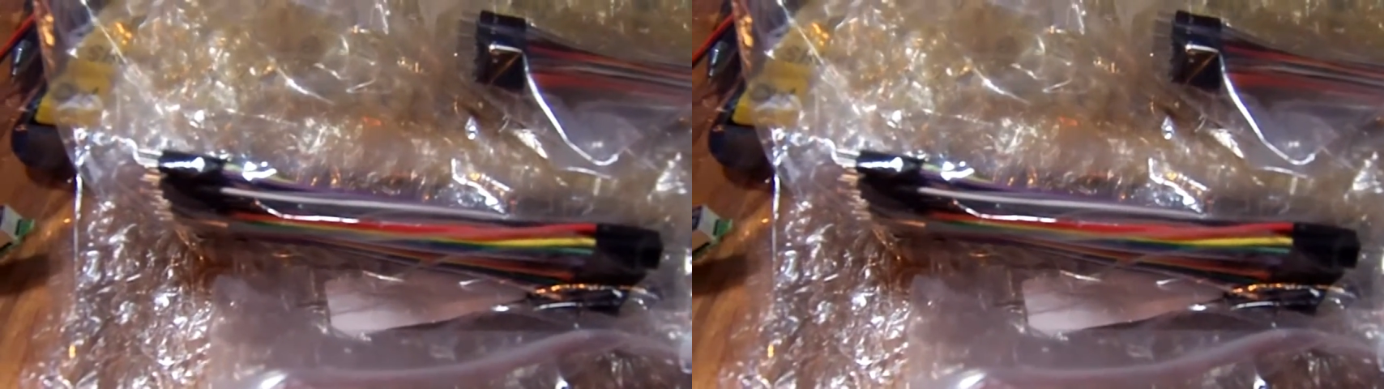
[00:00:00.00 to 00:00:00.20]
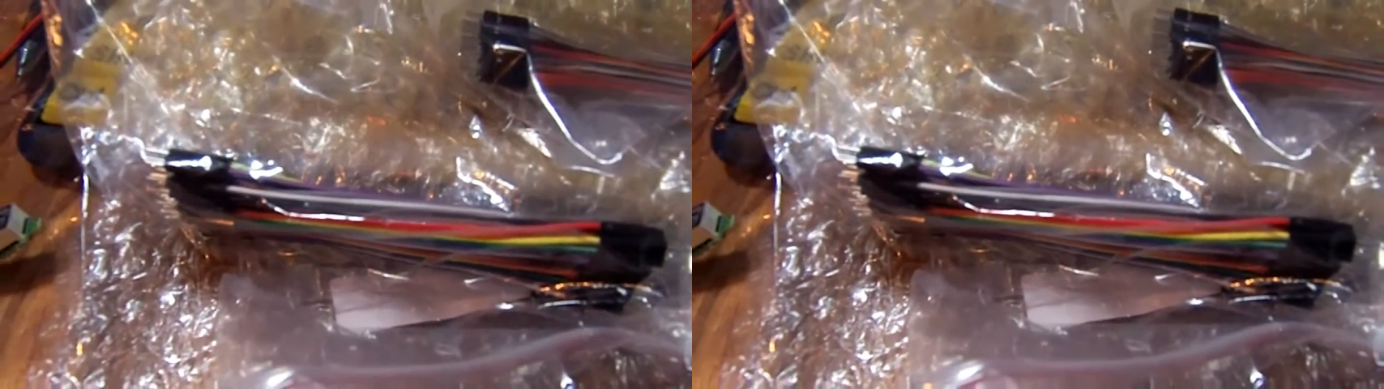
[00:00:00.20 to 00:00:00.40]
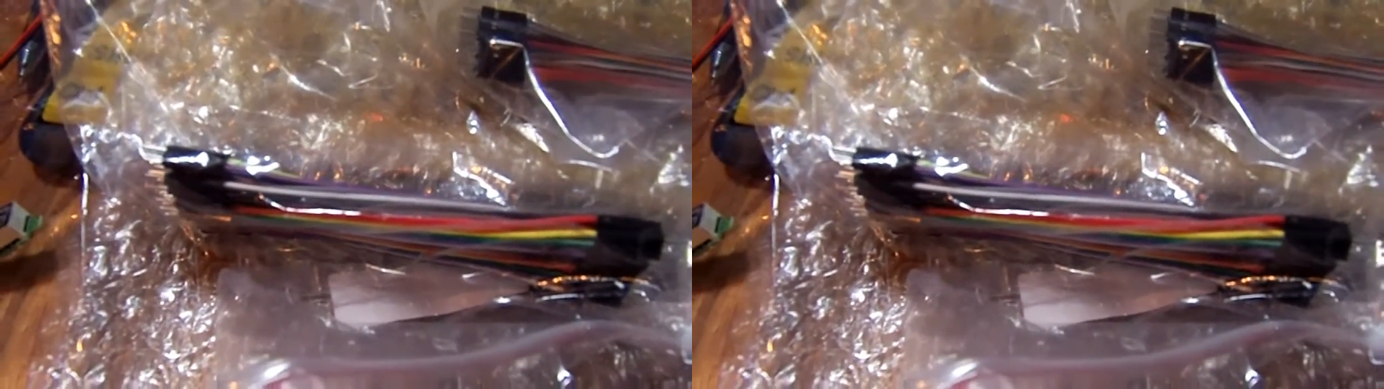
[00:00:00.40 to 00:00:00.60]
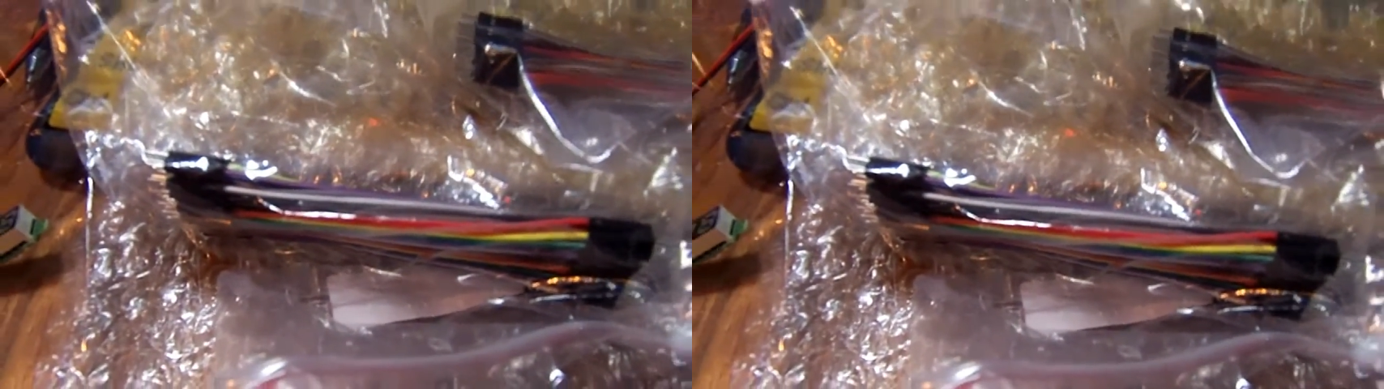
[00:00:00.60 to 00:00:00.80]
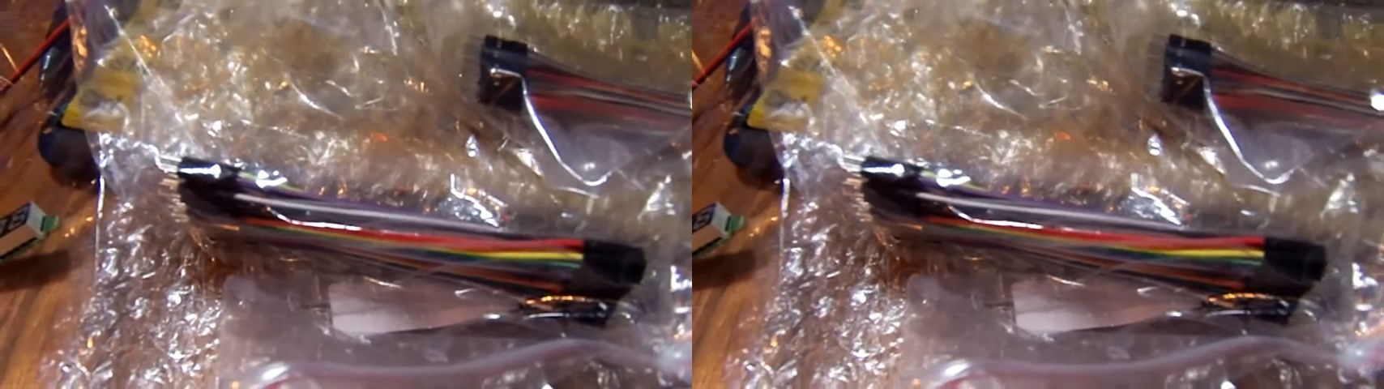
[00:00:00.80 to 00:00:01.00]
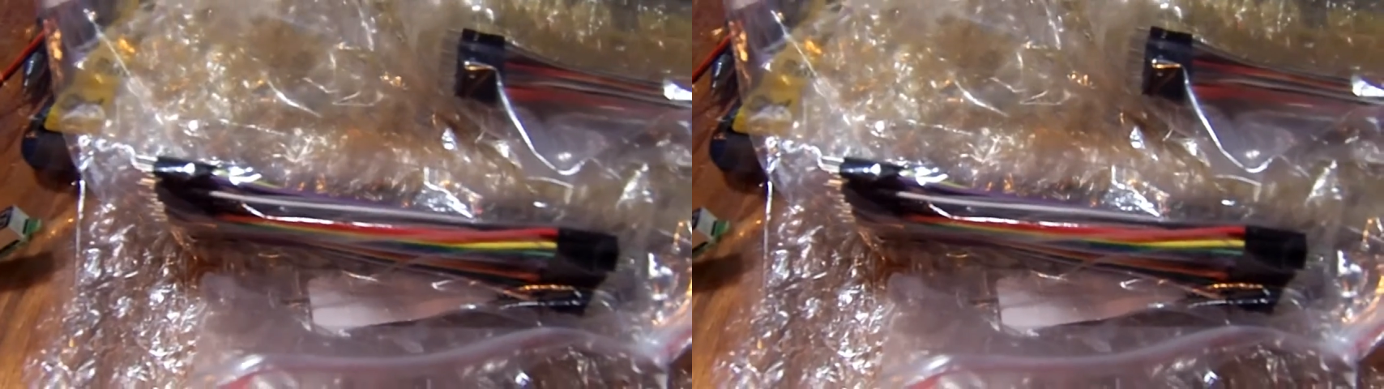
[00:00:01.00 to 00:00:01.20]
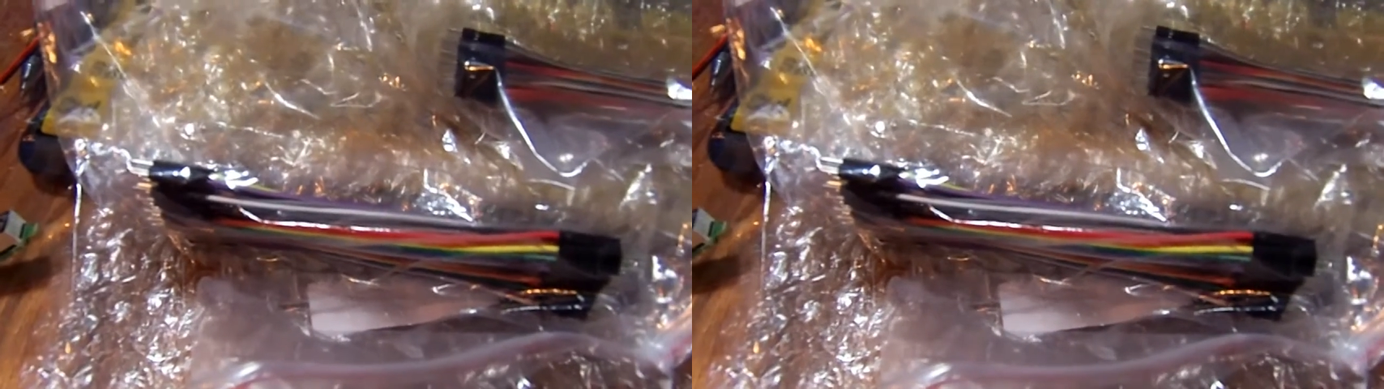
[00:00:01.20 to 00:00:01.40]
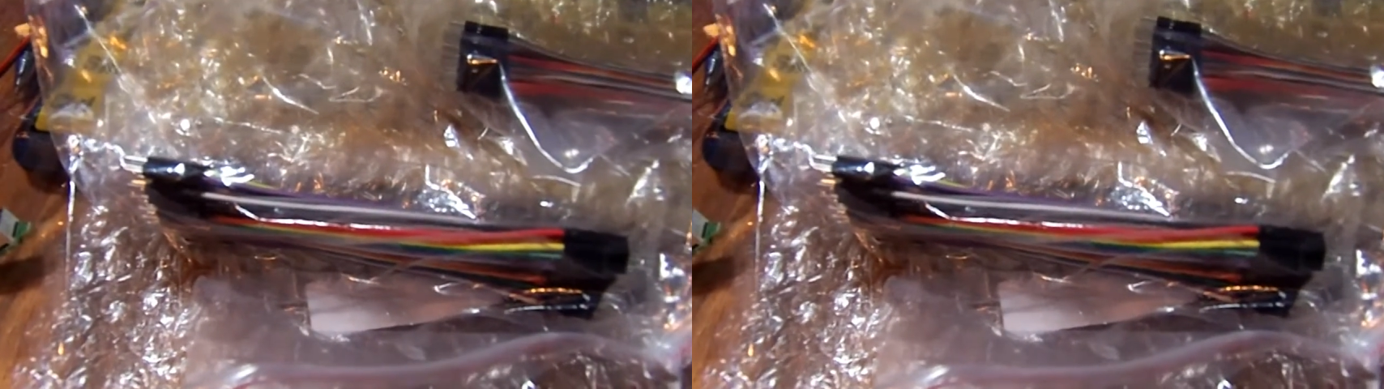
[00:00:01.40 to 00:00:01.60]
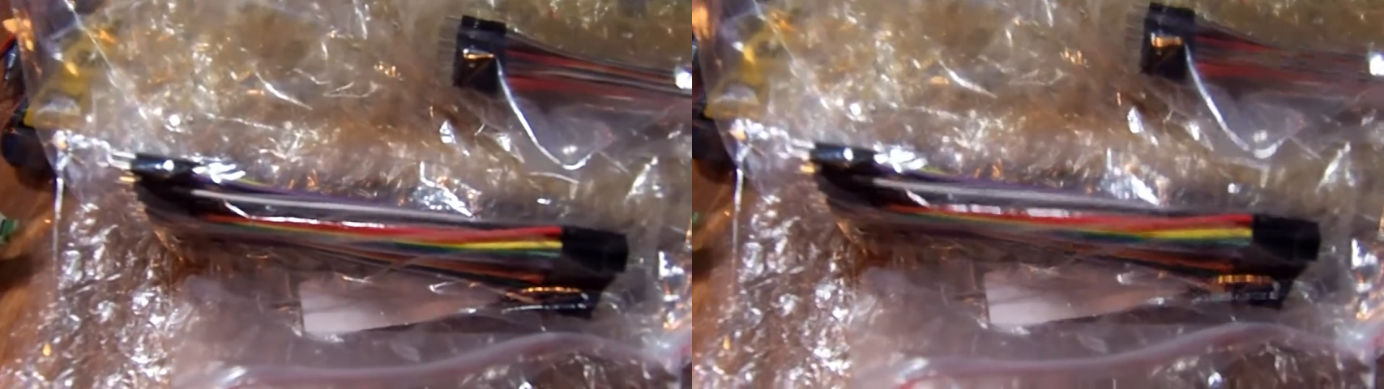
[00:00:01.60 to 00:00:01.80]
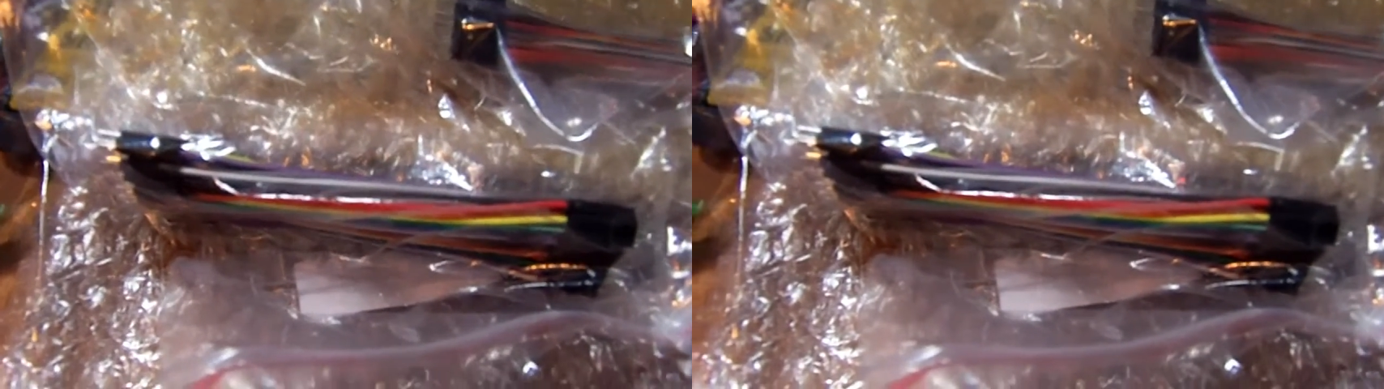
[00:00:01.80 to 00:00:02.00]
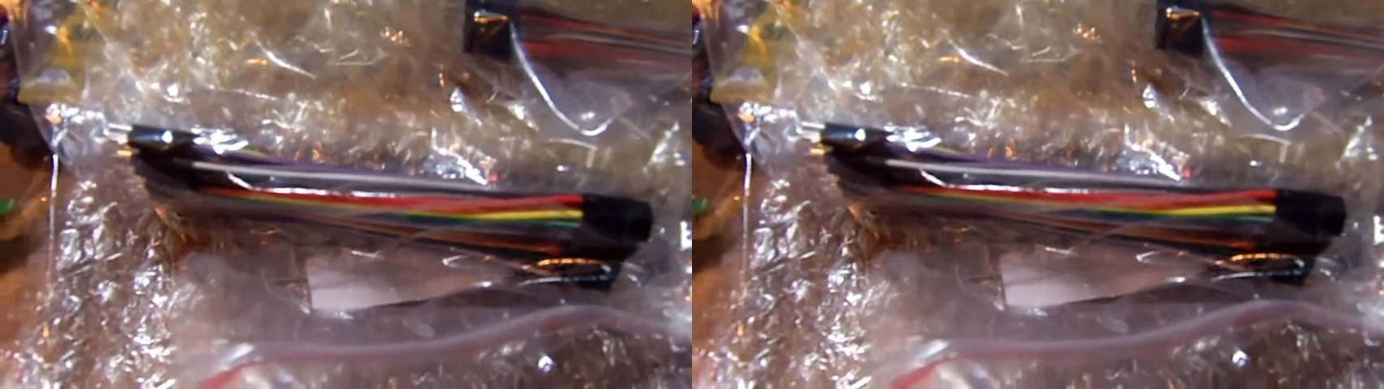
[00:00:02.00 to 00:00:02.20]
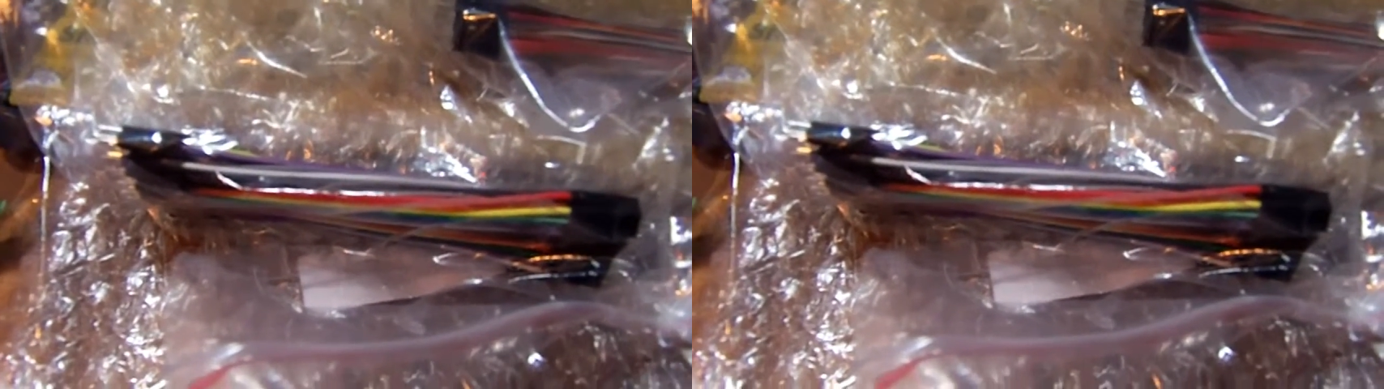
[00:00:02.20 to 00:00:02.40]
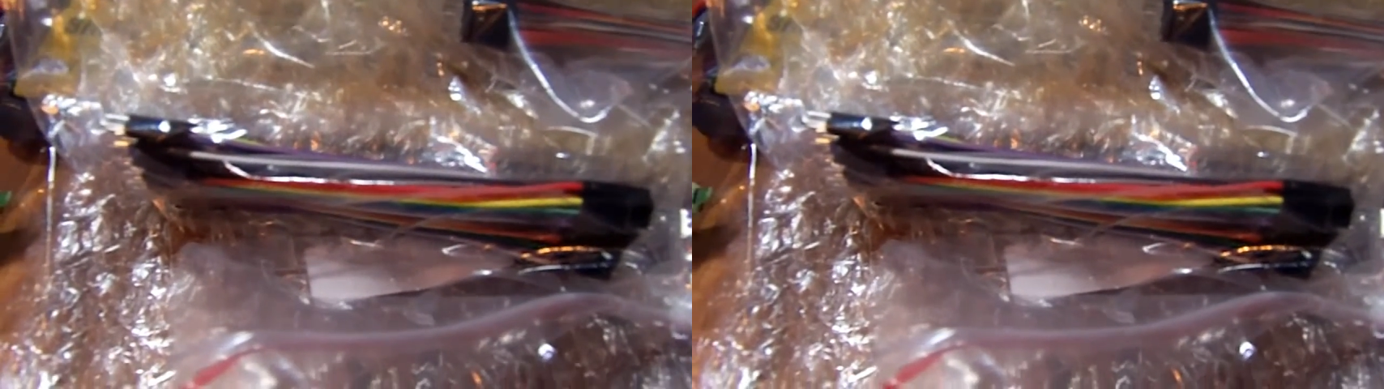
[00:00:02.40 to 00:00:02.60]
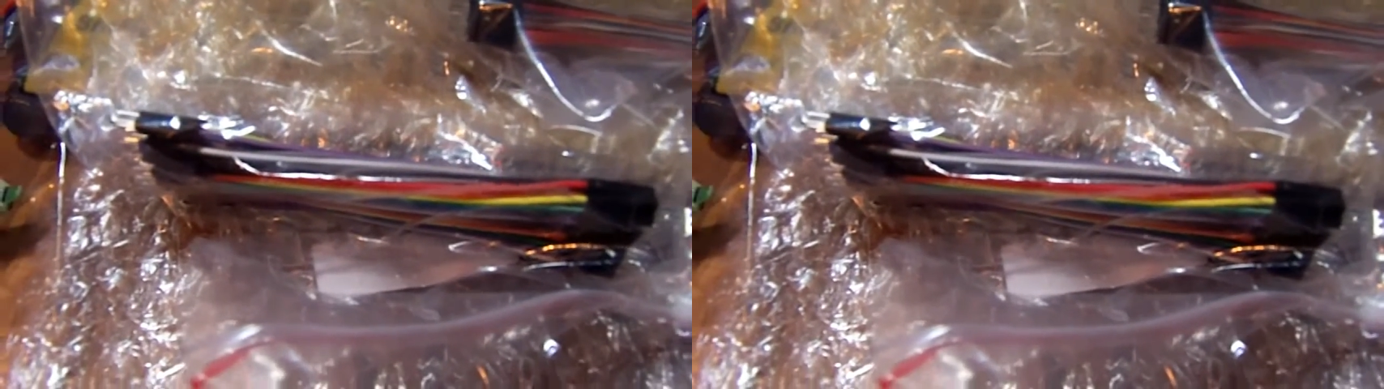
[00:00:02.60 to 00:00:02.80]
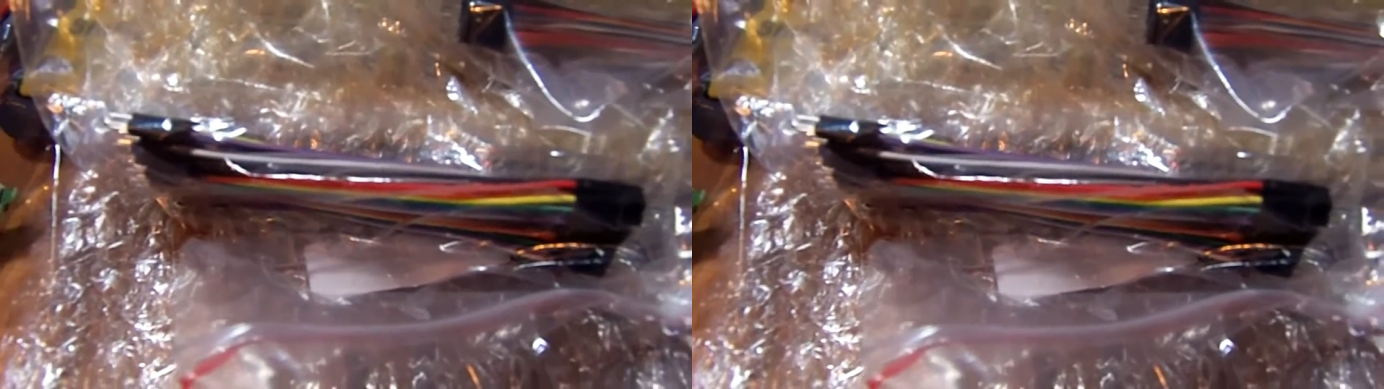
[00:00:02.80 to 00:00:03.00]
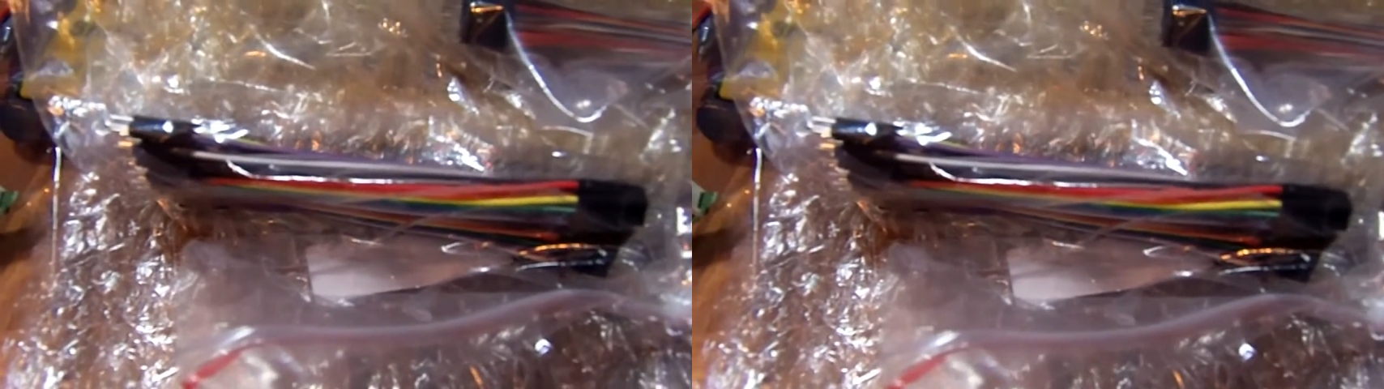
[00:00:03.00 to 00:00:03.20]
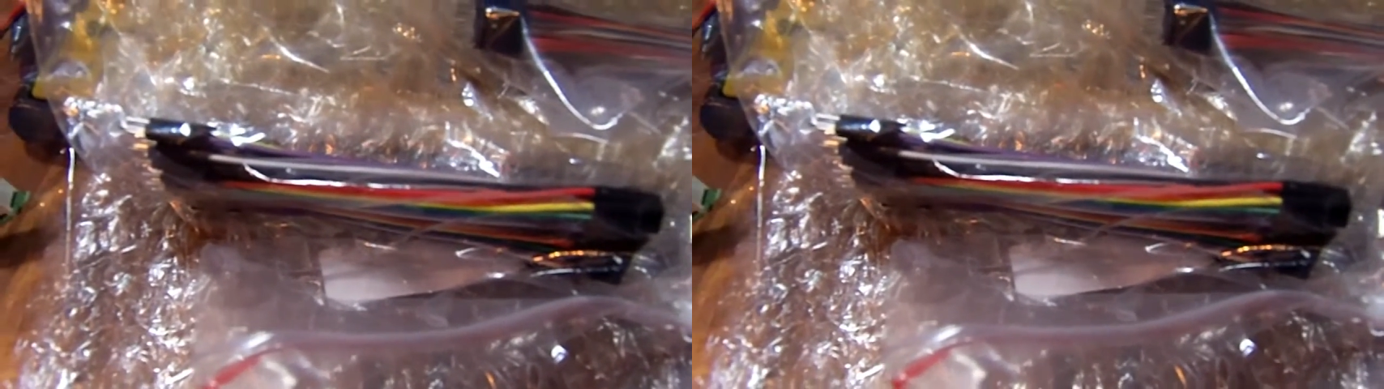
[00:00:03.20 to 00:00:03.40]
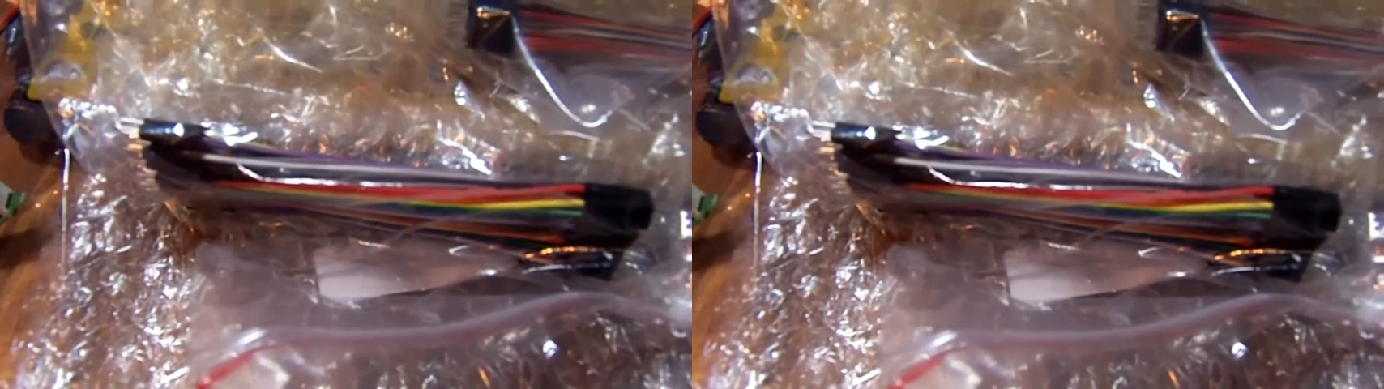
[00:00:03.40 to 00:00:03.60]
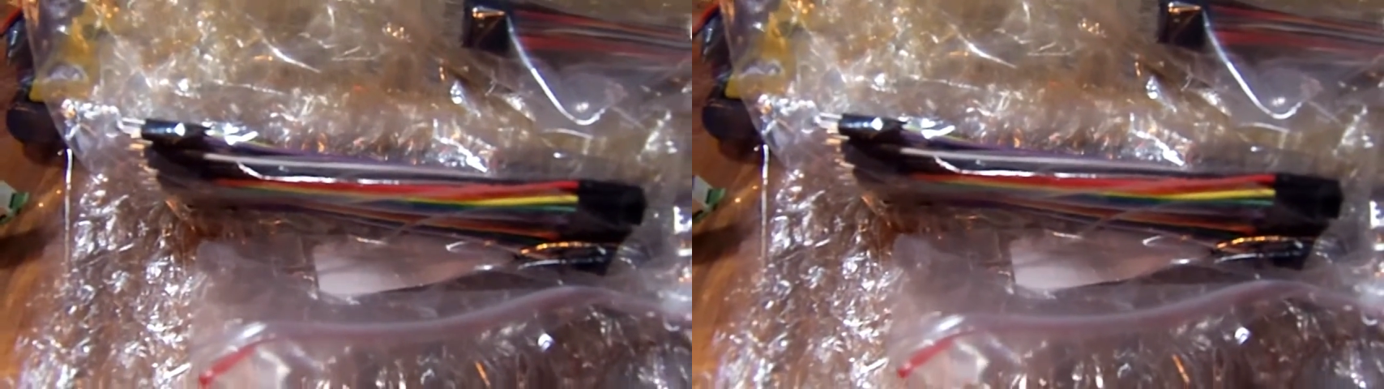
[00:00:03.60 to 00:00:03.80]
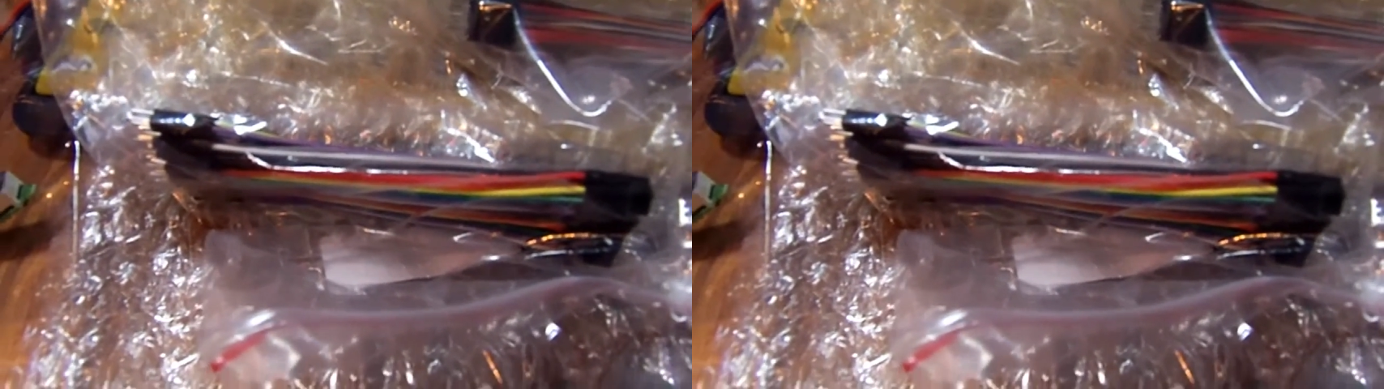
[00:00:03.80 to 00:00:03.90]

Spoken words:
(no speaker visible)